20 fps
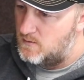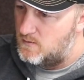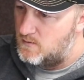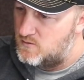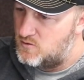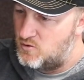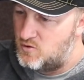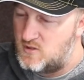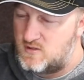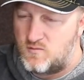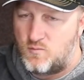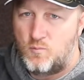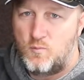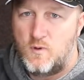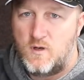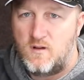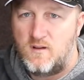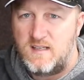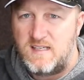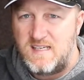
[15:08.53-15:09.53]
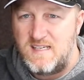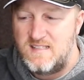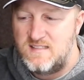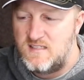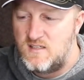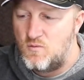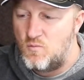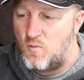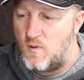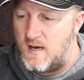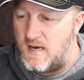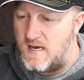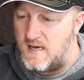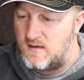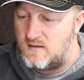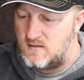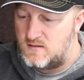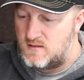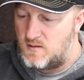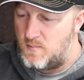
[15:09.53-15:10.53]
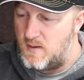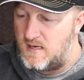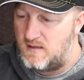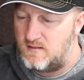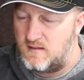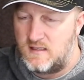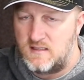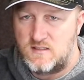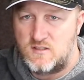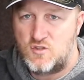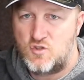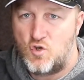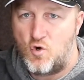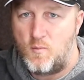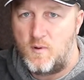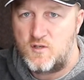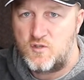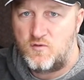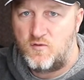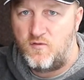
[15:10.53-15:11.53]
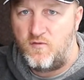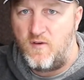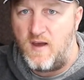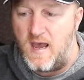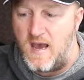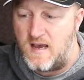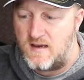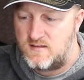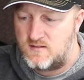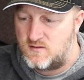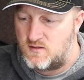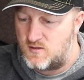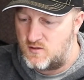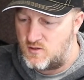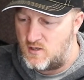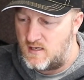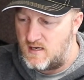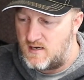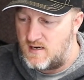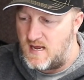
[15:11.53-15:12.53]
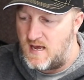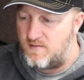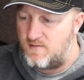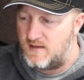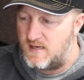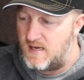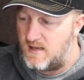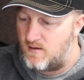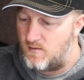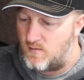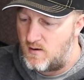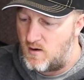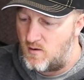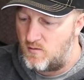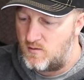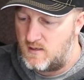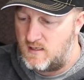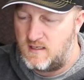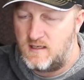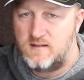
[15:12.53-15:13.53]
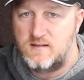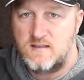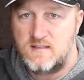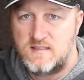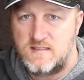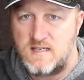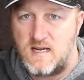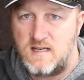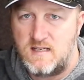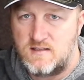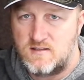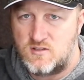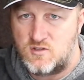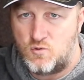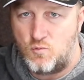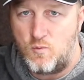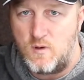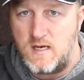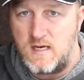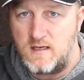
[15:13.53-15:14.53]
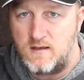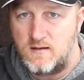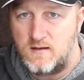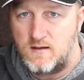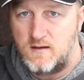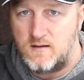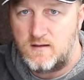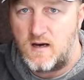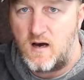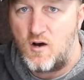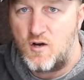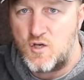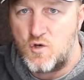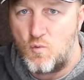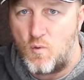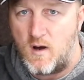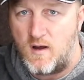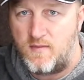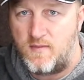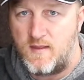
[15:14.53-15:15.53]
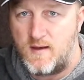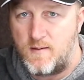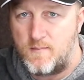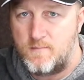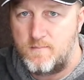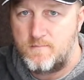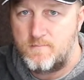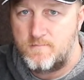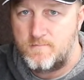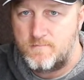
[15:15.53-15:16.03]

So just real easy ways to make things so much faster trying to navigate around and get the settings tweaked to how you want them.